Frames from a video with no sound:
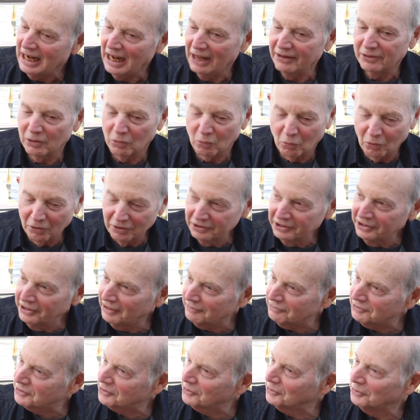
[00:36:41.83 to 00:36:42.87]
And there weren't
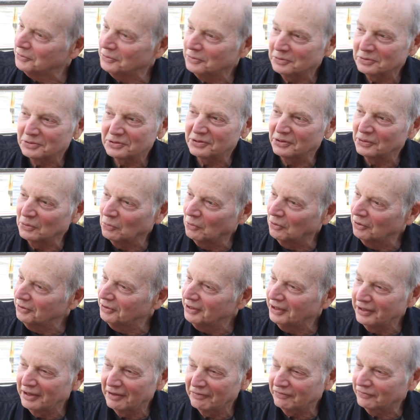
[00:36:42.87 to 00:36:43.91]
enough schools, there
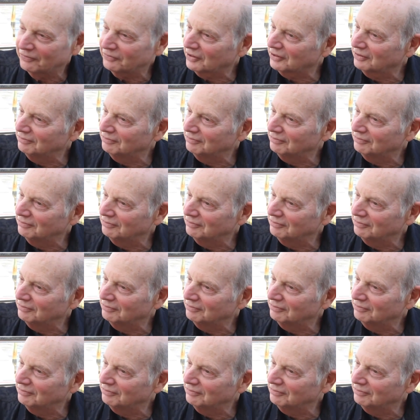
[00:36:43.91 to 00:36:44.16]
weren't enough